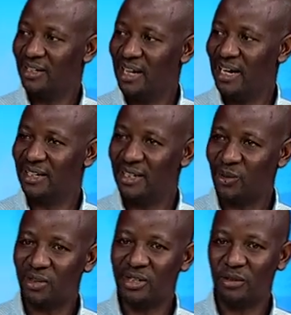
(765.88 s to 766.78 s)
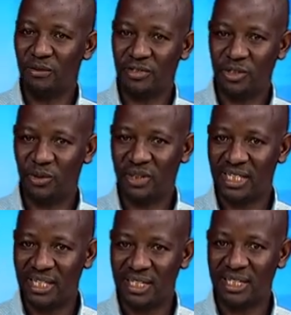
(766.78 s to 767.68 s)
and the coordinator of security
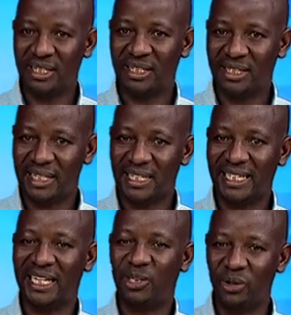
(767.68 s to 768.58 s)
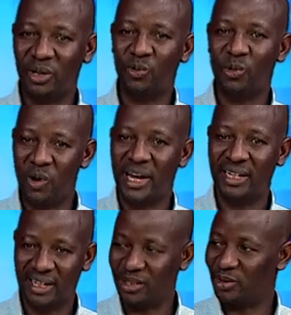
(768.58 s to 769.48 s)
says that actually we won
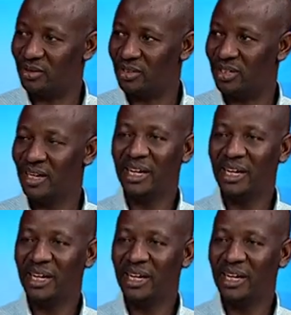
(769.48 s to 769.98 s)
elections,